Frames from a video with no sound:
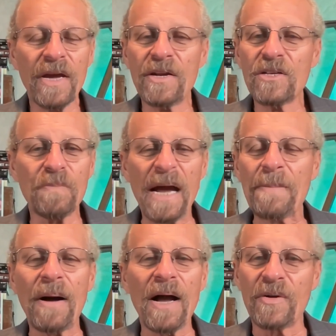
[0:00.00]
And it's
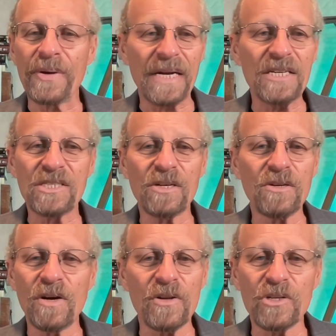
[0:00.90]
mind-boggling. And I still
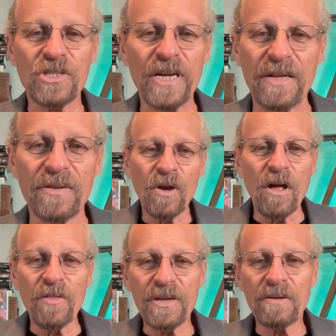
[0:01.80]
don't understand
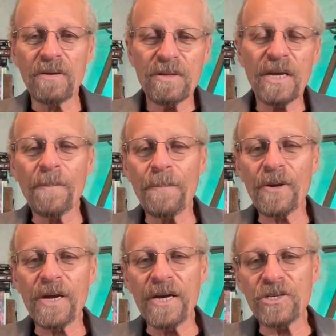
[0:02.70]
all the
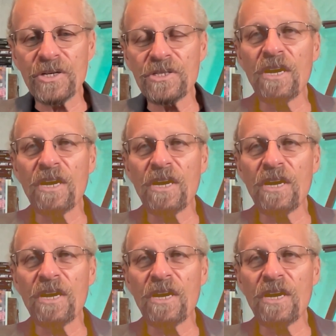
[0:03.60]
implications